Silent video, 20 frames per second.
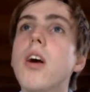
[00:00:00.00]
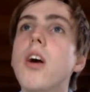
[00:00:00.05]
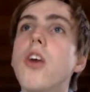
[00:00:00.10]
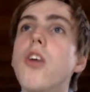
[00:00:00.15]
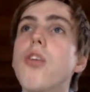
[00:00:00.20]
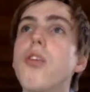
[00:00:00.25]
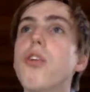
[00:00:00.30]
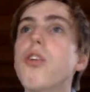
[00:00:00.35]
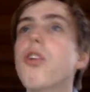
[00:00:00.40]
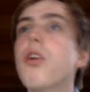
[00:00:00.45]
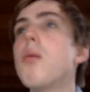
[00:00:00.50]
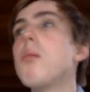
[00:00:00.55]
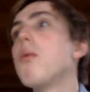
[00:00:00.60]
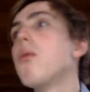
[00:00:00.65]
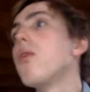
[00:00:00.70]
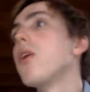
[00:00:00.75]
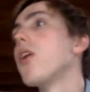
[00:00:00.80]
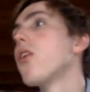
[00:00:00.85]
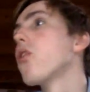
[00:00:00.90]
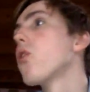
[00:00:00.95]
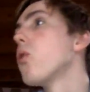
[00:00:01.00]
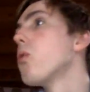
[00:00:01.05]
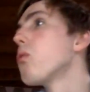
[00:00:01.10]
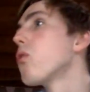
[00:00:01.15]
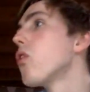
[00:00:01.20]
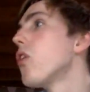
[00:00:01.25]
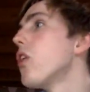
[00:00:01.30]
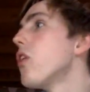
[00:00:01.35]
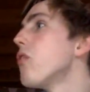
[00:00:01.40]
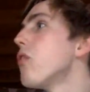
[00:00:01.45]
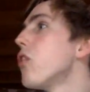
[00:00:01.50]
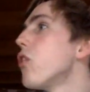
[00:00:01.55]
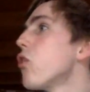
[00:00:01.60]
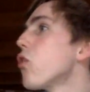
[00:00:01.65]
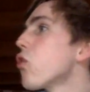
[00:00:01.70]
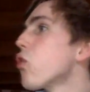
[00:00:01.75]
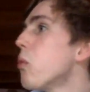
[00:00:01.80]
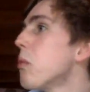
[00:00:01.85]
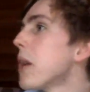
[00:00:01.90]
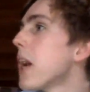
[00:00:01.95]
So, for example, when it comes to
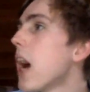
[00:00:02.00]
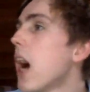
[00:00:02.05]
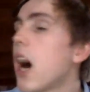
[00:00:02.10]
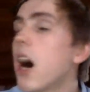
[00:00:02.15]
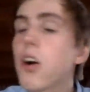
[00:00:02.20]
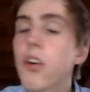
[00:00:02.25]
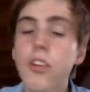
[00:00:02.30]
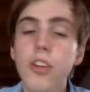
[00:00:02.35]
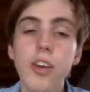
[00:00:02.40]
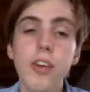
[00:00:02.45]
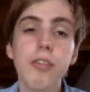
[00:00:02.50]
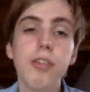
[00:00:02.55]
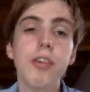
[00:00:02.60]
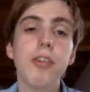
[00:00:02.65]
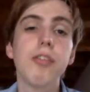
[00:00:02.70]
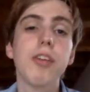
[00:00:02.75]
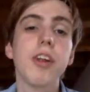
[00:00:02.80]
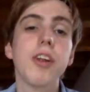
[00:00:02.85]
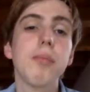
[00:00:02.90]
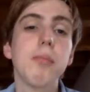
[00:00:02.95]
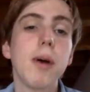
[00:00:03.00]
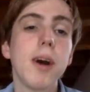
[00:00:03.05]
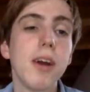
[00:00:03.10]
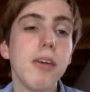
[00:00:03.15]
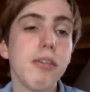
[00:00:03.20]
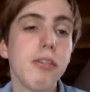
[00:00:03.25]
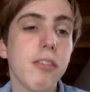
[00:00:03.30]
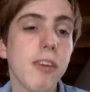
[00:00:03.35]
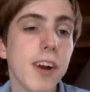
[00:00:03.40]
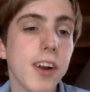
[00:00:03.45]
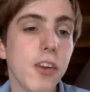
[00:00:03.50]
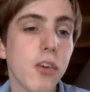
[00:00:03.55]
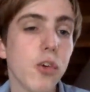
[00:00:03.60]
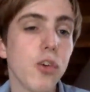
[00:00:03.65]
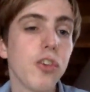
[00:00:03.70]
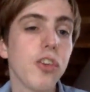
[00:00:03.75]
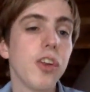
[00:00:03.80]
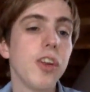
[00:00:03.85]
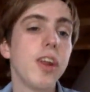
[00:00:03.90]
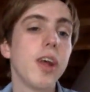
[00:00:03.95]
individuals coming out, even if that might have great
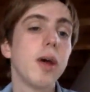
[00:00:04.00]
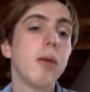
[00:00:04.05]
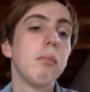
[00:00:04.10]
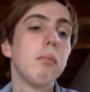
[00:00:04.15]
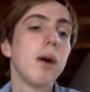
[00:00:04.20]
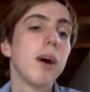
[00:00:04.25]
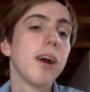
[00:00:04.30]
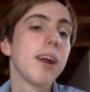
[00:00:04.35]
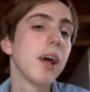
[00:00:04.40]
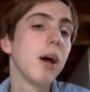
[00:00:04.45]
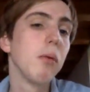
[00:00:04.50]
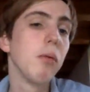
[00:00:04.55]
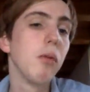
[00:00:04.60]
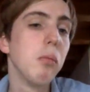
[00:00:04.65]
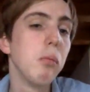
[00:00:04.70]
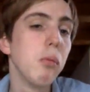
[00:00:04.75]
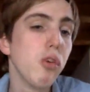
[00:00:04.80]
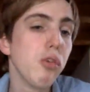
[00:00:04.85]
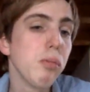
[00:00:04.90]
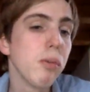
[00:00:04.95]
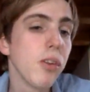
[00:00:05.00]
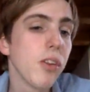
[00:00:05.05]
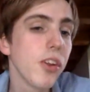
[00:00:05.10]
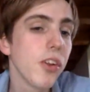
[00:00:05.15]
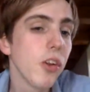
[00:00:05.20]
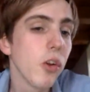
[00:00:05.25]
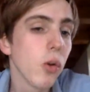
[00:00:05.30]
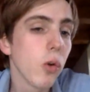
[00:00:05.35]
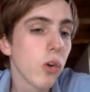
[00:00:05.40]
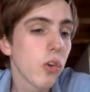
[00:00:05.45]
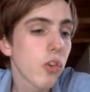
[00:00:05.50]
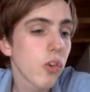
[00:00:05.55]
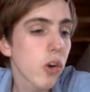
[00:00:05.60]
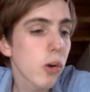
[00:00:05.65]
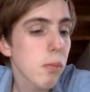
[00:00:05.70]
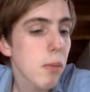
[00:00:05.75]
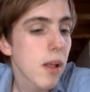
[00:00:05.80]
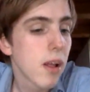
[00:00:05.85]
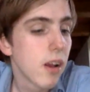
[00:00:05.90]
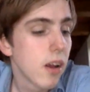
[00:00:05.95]
cost to them, uh, might help the movement in the long
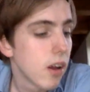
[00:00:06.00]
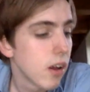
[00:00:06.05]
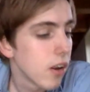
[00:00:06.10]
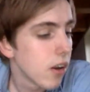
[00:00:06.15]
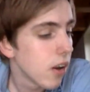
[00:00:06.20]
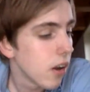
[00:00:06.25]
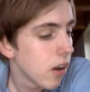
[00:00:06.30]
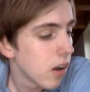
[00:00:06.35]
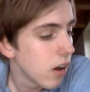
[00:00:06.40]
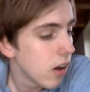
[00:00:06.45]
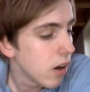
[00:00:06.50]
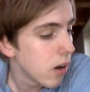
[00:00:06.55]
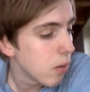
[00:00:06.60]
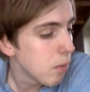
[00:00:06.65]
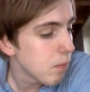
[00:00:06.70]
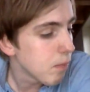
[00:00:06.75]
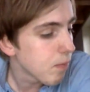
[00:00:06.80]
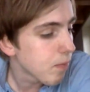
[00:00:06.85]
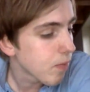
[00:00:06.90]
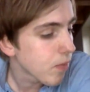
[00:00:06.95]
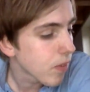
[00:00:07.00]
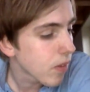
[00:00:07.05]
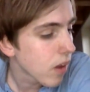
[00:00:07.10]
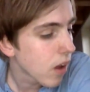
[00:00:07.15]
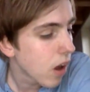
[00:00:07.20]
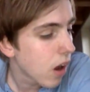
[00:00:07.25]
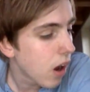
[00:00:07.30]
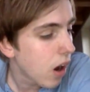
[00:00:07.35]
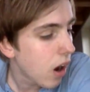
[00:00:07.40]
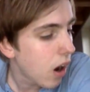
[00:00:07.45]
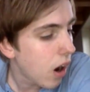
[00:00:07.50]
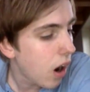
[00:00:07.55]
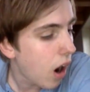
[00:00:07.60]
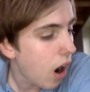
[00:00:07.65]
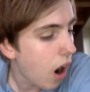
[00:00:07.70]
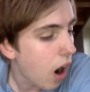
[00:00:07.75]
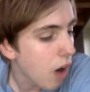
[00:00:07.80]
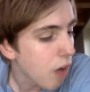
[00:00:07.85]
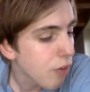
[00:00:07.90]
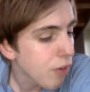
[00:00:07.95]
term. Um,
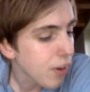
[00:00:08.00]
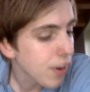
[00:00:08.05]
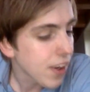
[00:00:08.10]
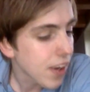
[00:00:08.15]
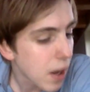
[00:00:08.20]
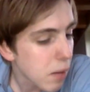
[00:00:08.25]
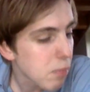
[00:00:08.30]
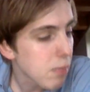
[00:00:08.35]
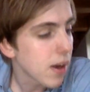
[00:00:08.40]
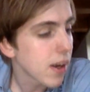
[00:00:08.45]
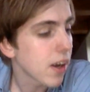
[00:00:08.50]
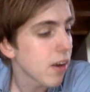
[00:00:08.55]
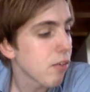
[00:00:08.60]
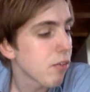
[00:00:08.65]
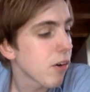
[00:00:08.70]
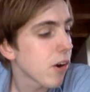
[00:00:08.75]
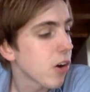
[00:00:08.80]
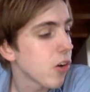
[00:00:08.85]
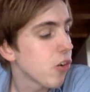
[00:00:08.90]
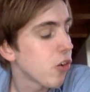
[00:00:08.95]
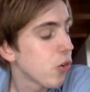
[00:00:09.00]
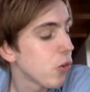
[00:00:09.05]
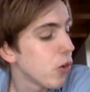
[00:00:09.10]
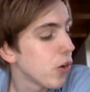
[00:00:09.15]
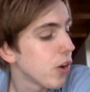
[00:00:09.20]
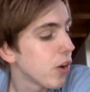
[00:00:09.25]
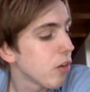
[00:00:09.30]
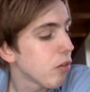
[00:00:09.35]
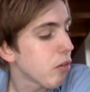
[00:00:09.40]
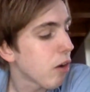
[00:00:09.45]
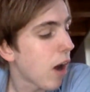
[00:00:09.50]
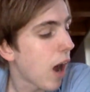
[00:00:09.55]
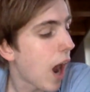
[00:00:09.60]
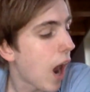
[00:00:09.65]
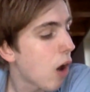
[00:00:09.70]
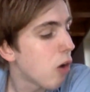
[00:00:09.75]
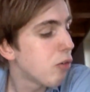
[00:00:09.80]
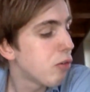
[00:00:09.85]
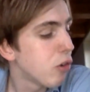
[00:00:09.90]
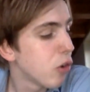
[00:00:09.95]
I think then making very intuitive
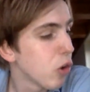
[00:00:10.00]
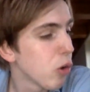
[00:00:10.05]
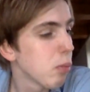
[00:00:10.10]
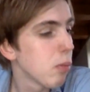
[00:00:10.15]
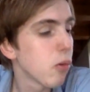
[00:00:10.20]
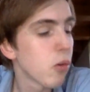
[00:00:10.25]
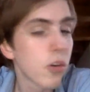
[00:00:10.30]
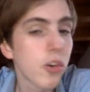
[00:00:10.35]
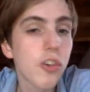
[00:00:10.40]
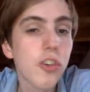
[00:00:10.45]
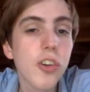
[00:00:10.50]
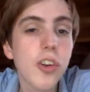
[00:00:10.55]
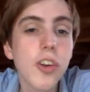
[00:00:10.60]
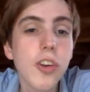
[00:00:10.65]
how vulnerable such an